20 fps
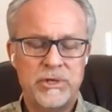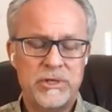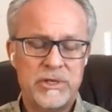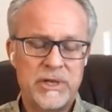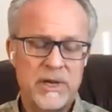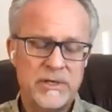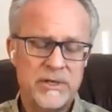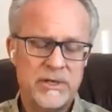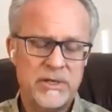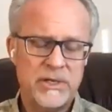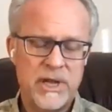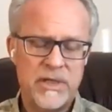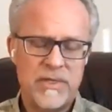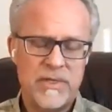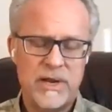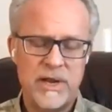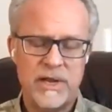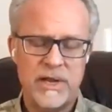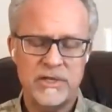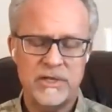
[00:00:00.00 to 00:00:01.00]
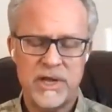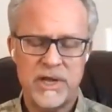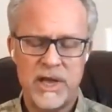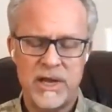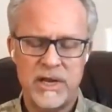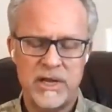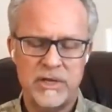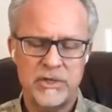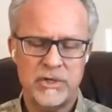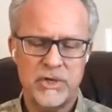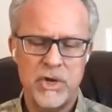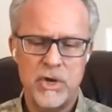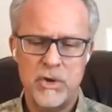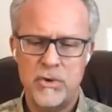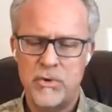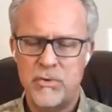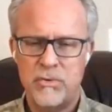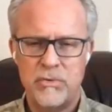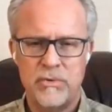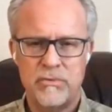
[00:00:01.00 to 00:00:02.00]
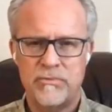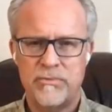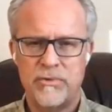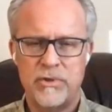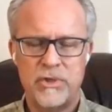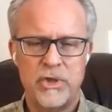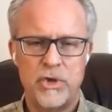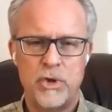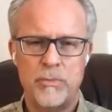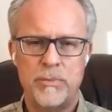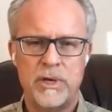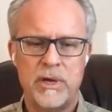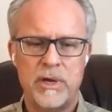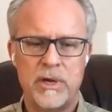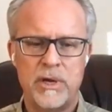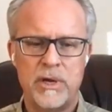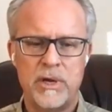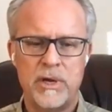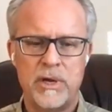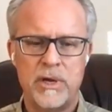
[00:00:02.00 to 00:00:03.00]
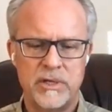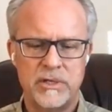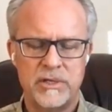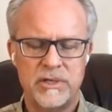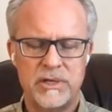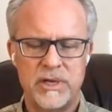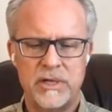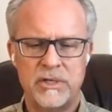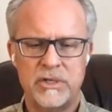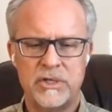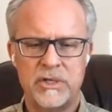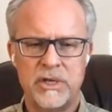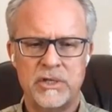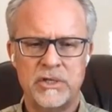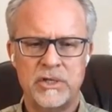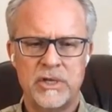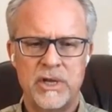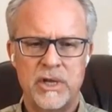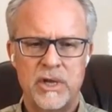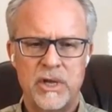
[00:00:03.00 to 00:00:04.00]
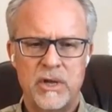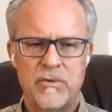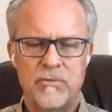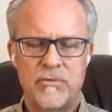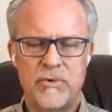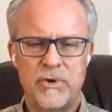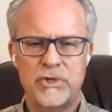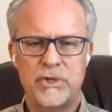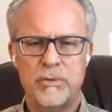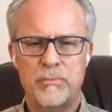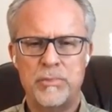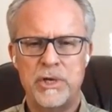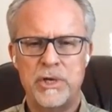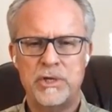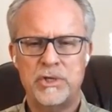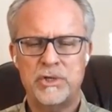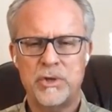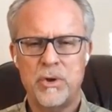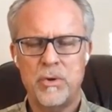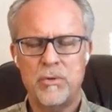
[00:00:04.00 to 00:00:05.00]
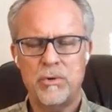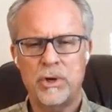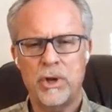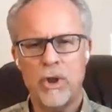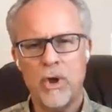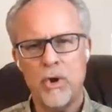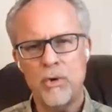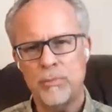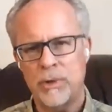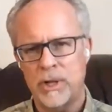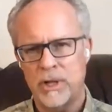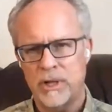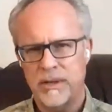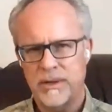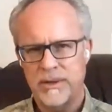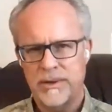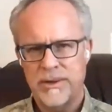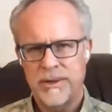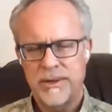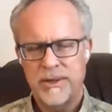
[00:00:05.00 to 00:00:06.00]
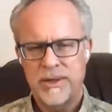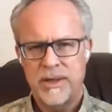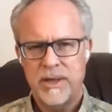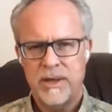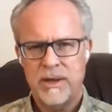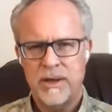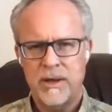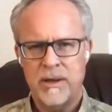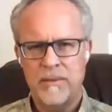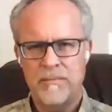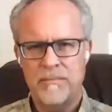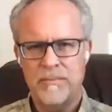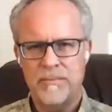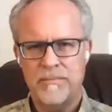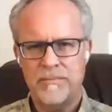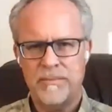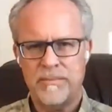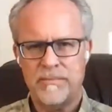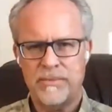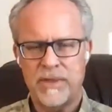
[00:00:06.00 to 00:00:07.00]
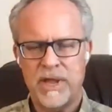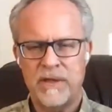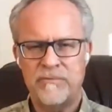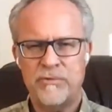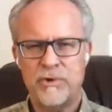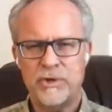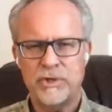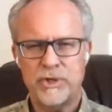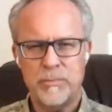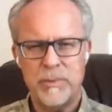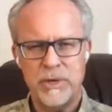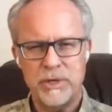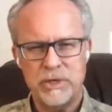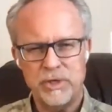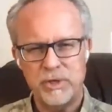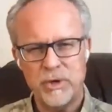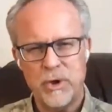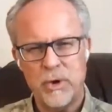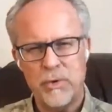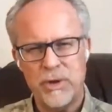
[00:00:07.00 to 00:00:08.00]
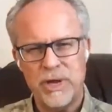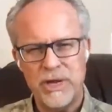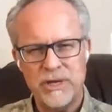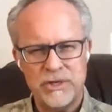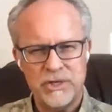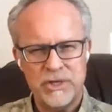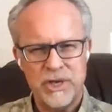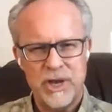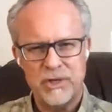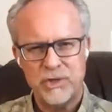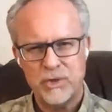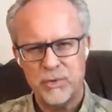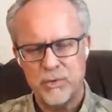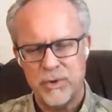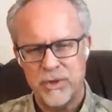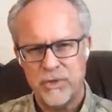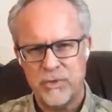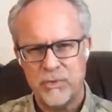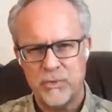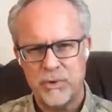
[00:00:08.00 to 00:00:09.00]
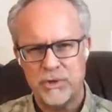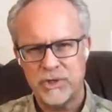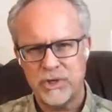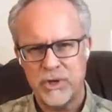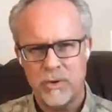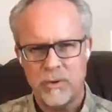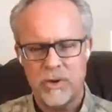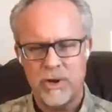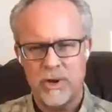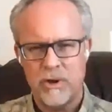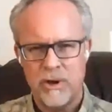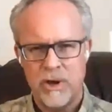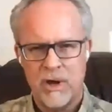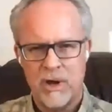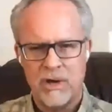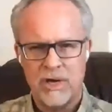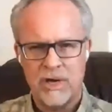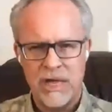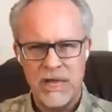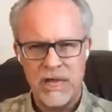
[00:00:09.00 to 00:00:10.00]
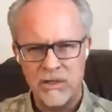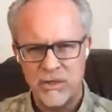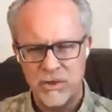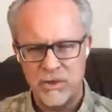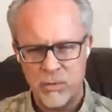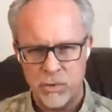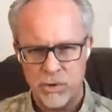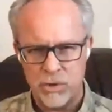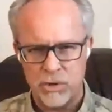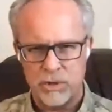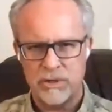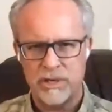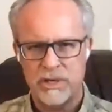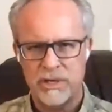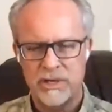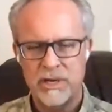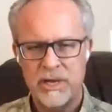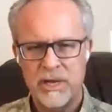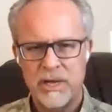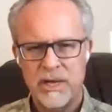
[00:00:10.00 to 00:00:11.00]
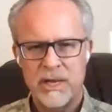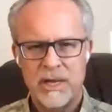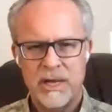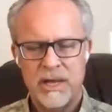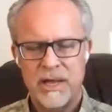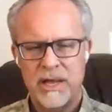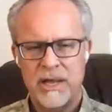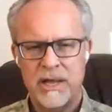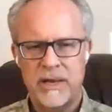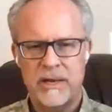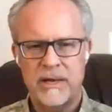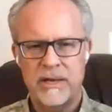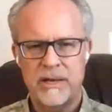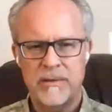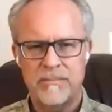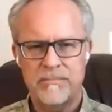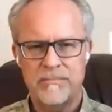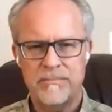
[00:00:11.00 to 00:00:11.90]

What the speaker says: which is not to say that anxiety is new for the human consciousness. It's just for it to be so global, um, and for us to be so in touch with what's going on in the world. And